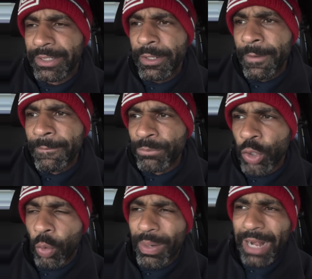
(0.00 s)
And,
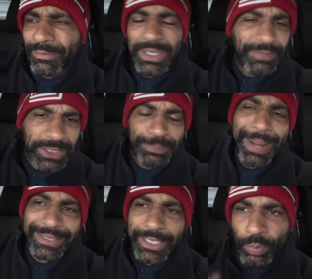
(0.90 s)
what I really
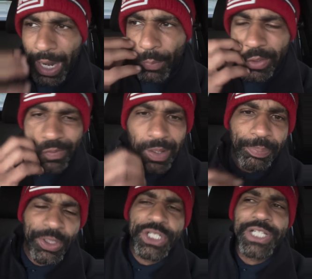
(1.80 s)
respected and what I always
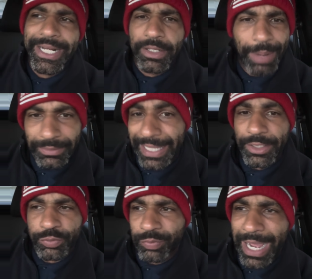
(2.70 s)
appreciated about
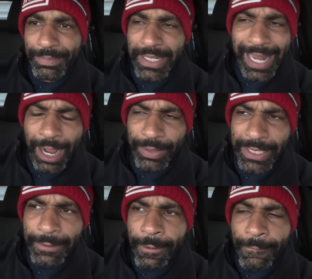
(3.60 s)
Dennis Rodman and how
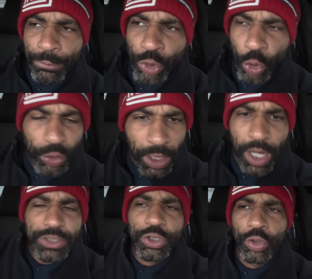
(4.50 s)
he used
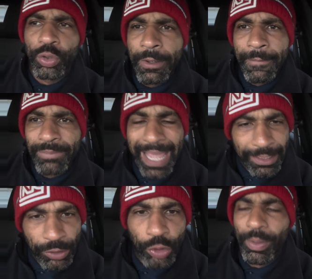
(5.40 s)
hustle
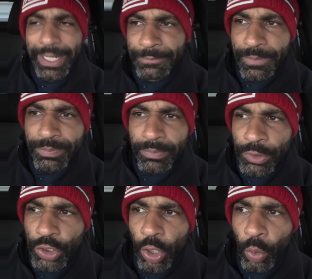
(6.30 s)
and grit,
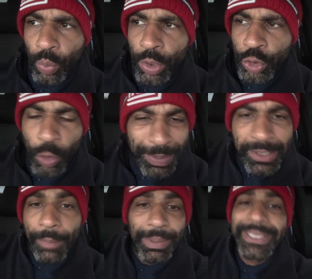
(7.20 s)
to
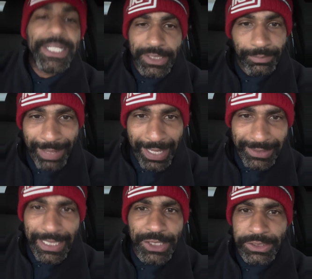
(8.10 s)
become a legend, man,
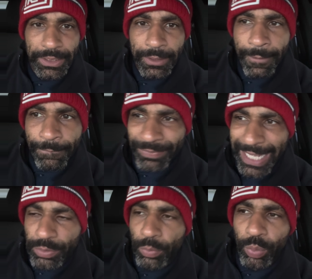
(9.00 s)
essentially.
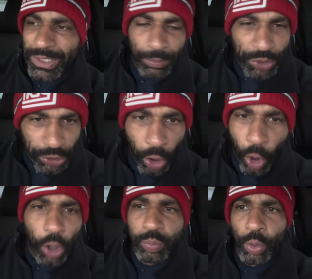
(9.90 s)
That's what it was. It was just
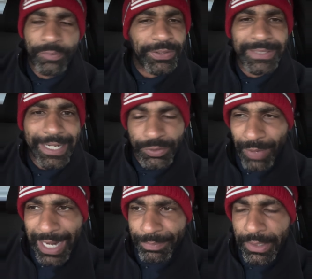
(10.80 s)
hard work for Dennis
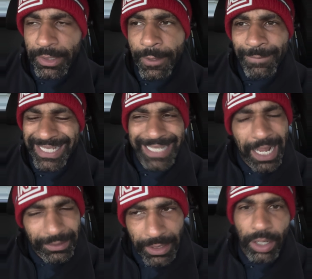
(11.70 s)
Rodman. Like I said,
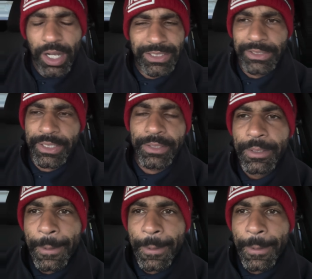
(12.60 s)
out there hustling.